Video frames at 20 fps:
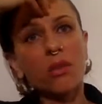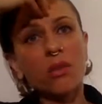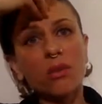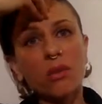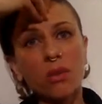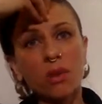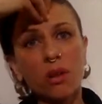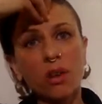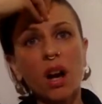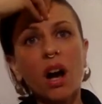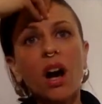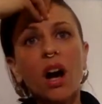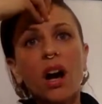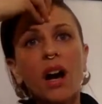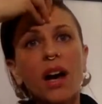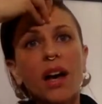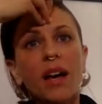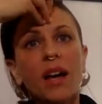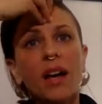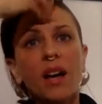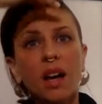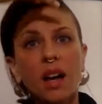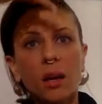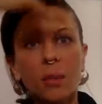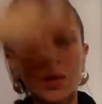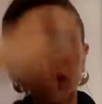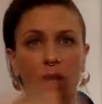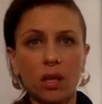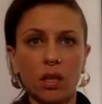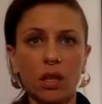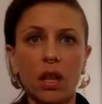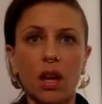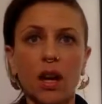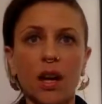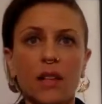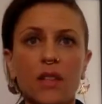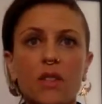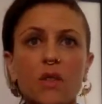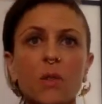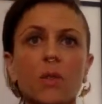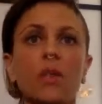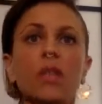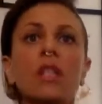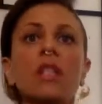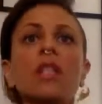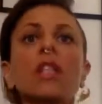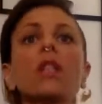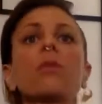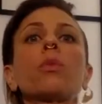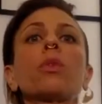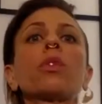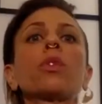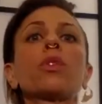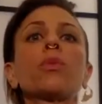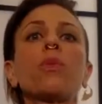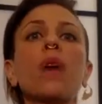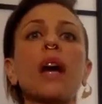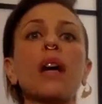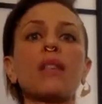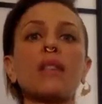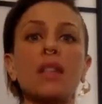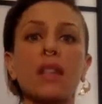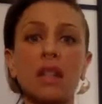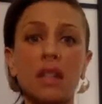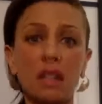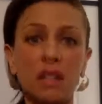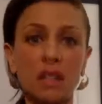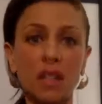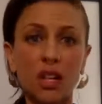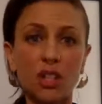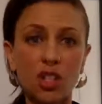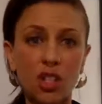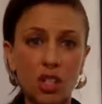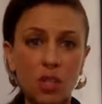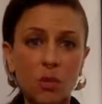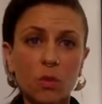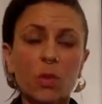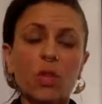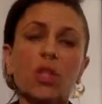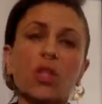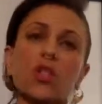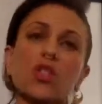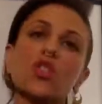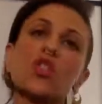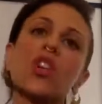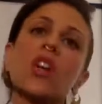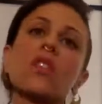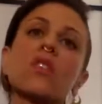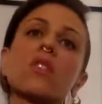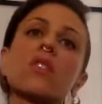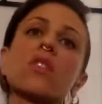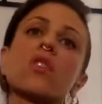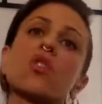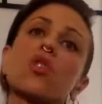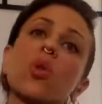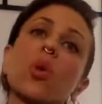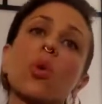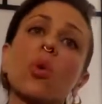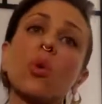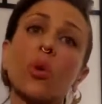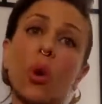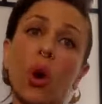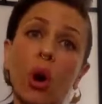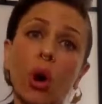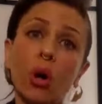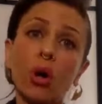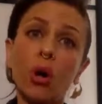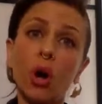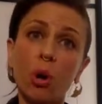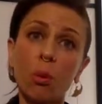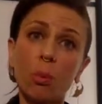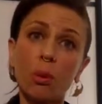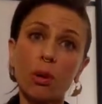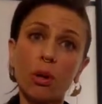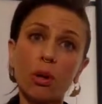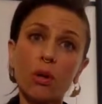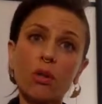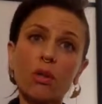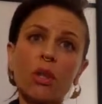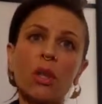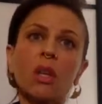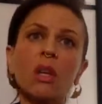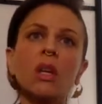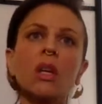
your third eye coming online. So we're dealing with thoracic extension, which is chest and shoulder and heart openers.